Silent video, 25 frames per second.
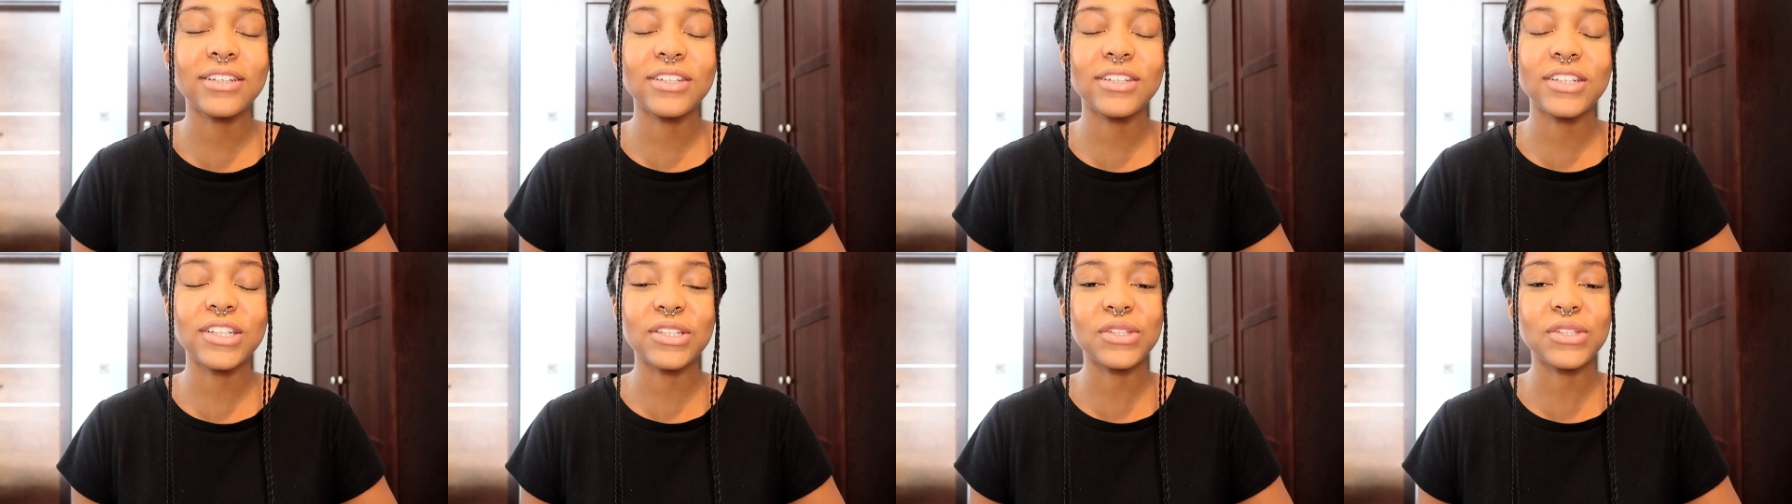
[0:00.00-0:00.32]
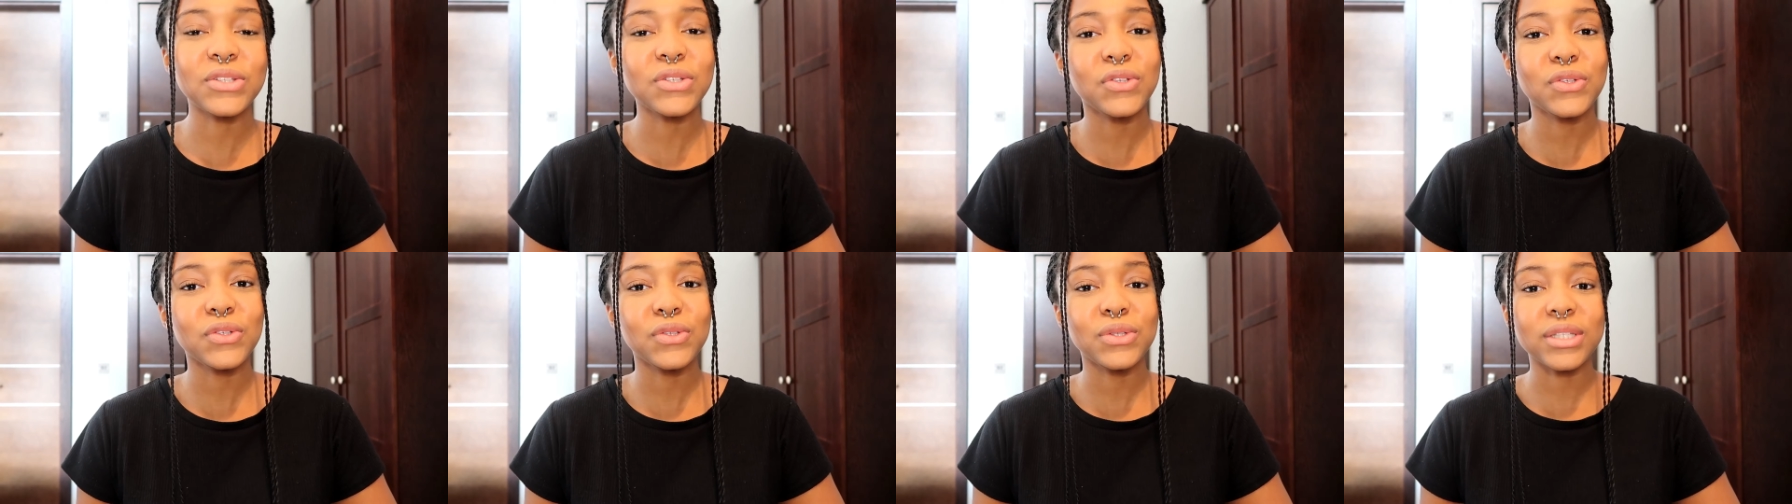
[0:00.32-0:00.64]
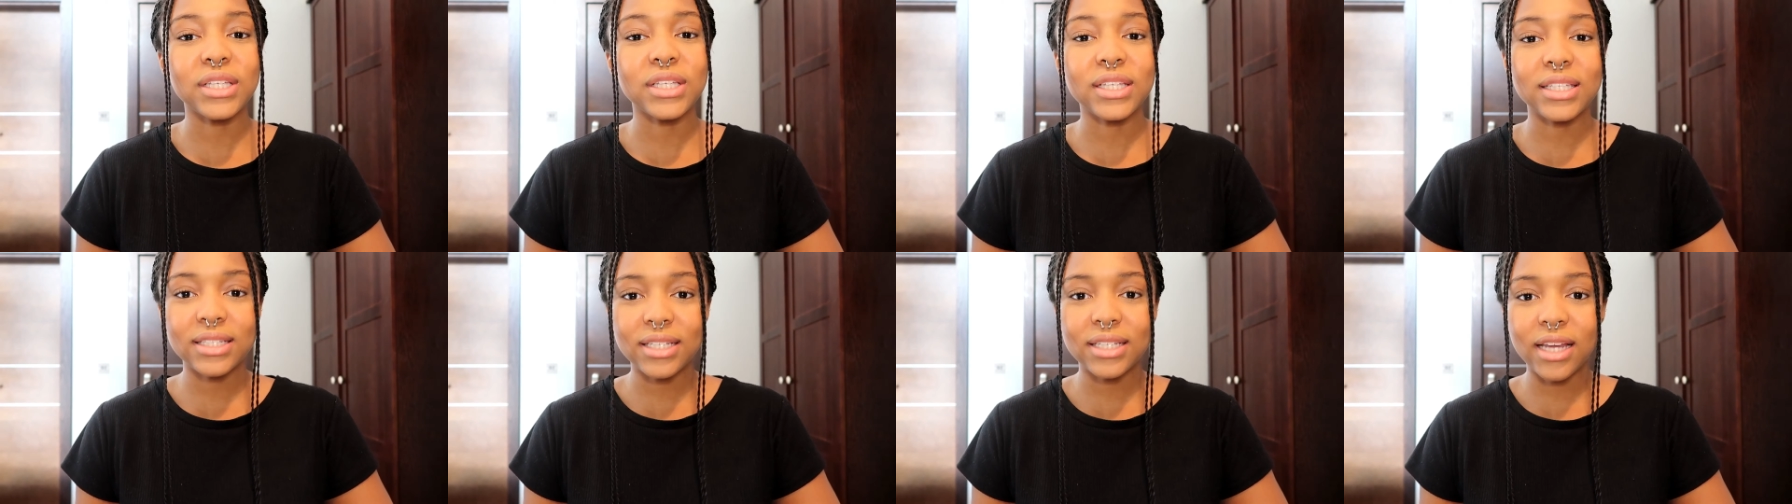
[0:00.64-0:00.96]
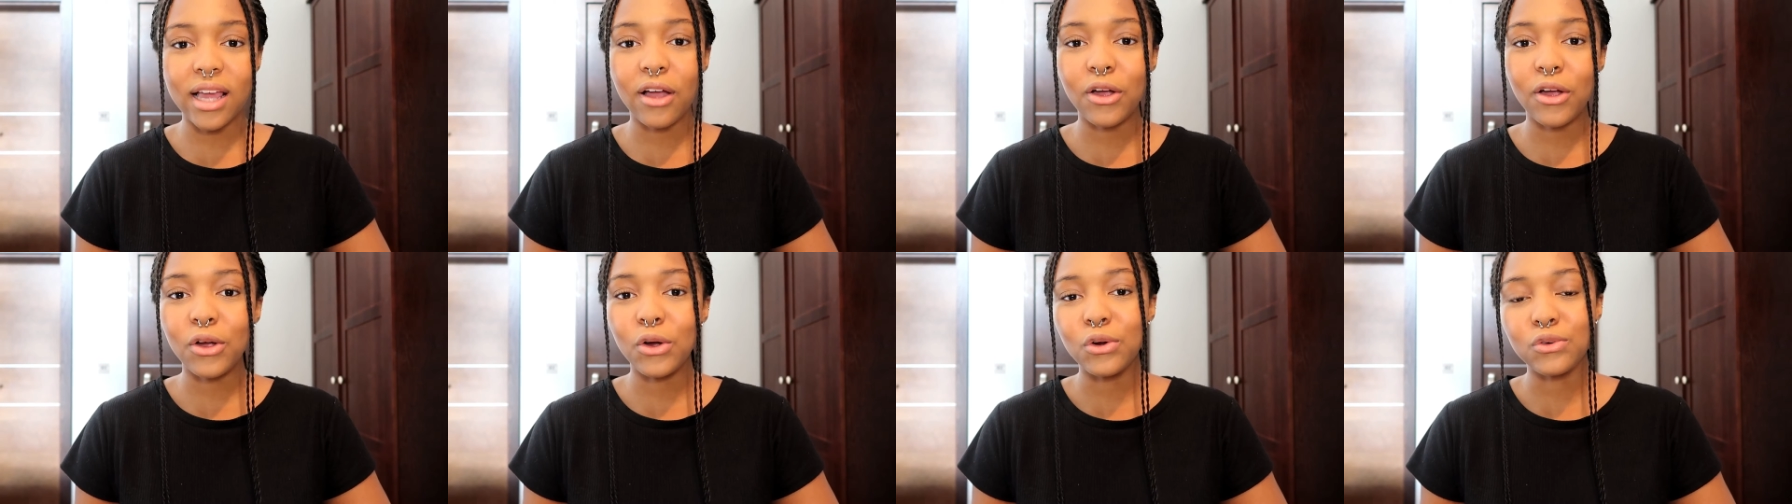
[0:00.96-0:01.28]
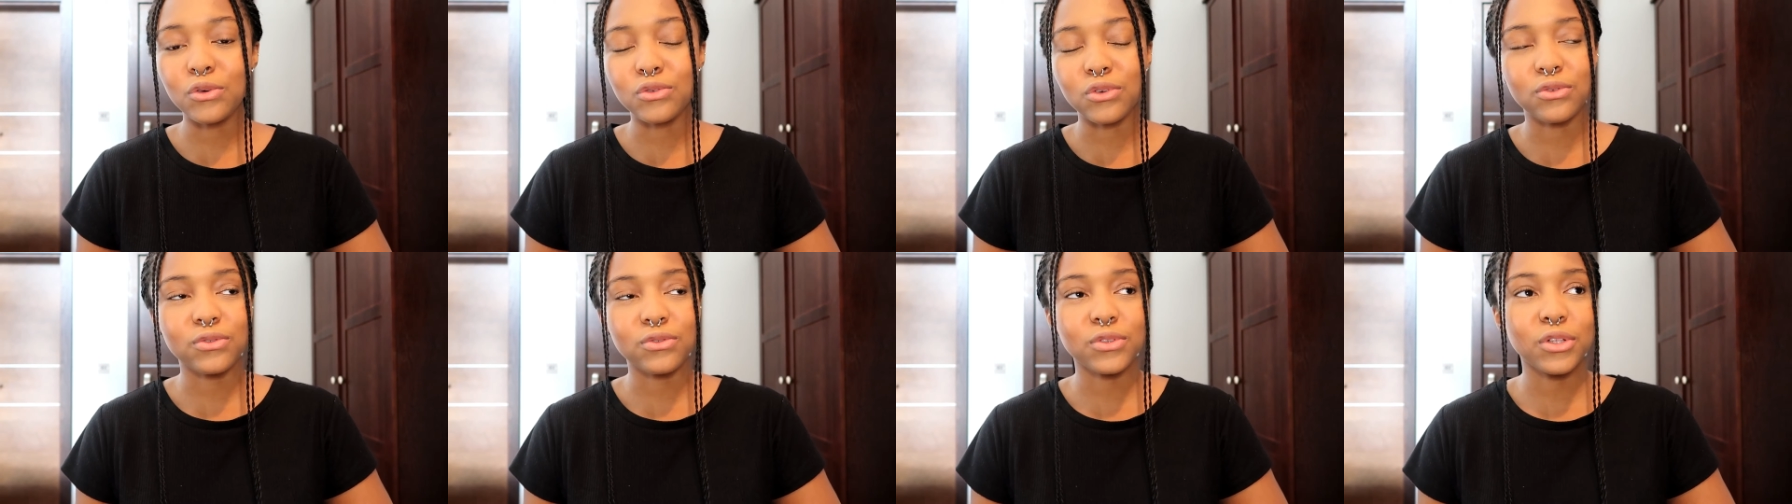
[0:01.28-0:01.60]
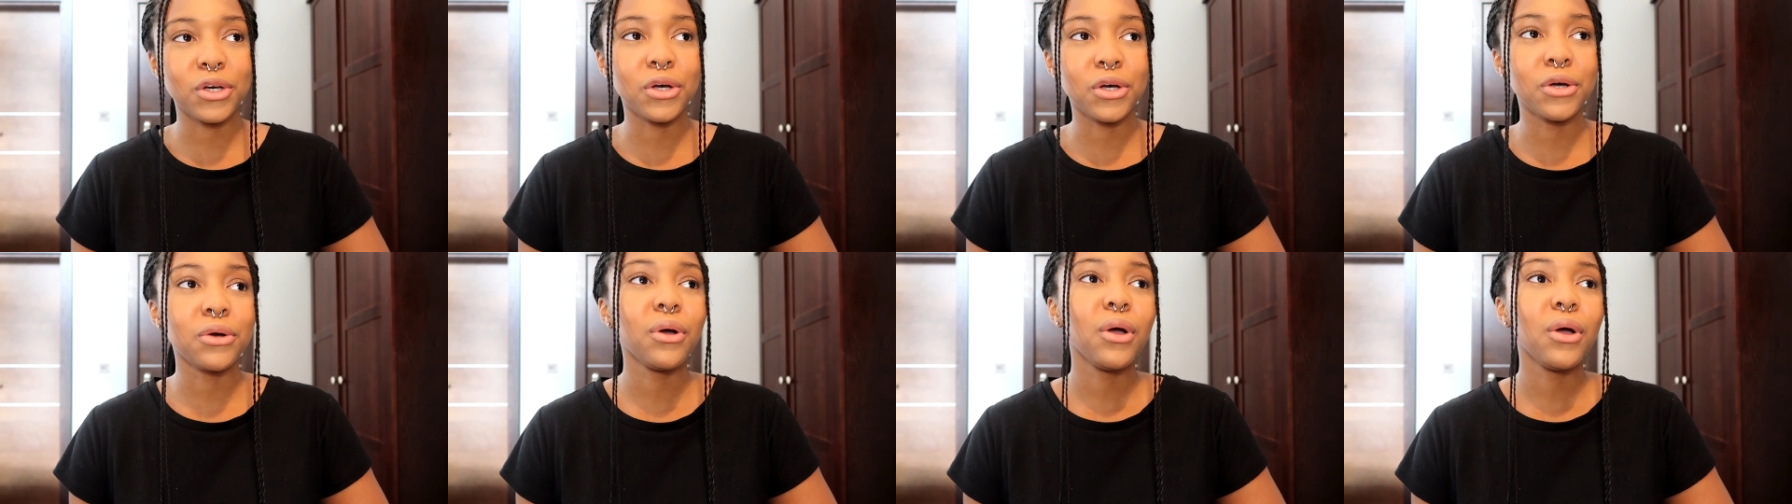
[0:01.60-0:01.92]
and just use Stack
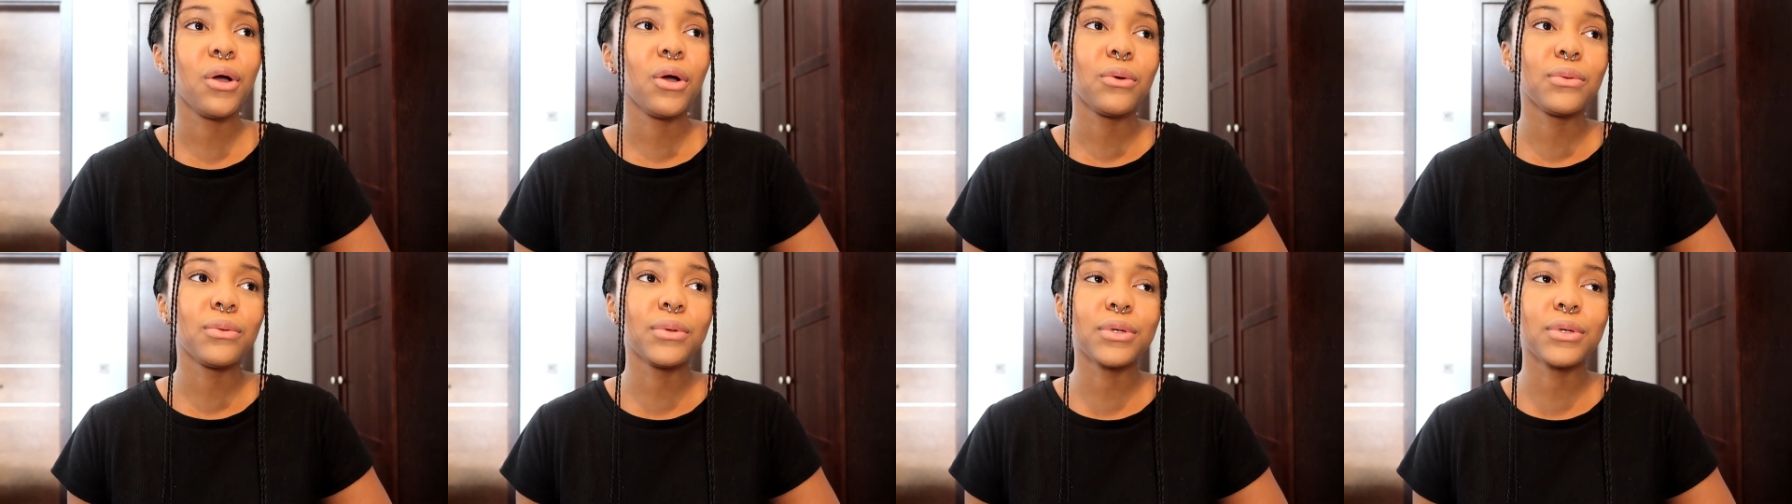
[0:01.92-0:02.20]
Overflow.